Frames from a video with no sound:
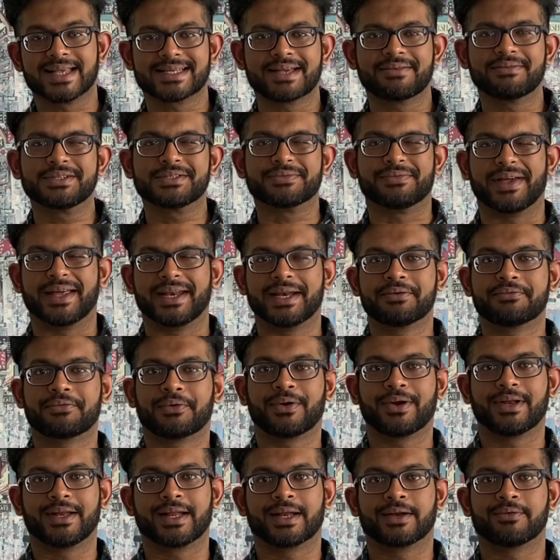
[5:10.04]
I was waiting for
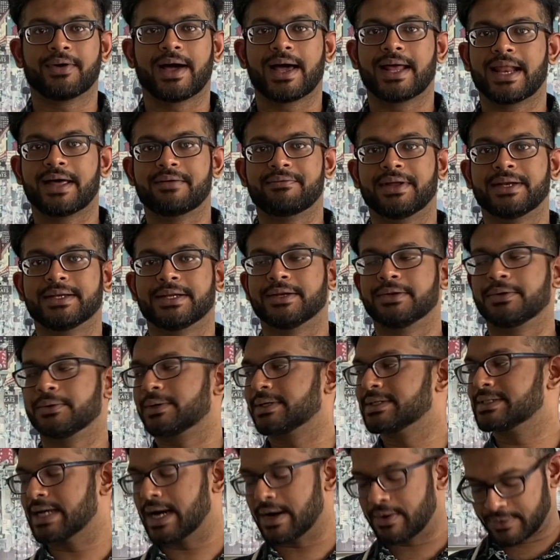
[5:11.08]
a little while, I went and took a
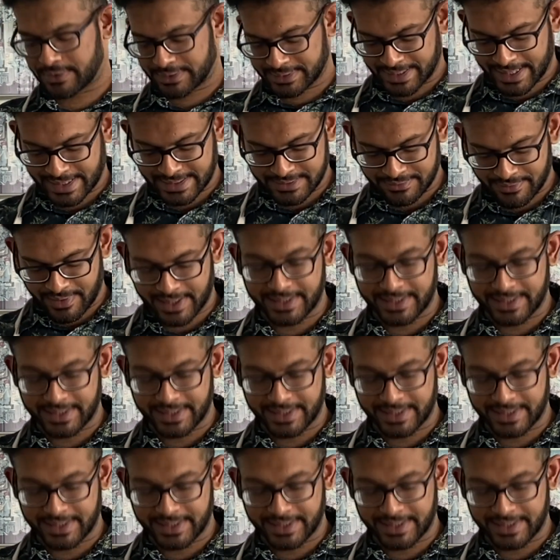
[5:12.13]
shower. That's why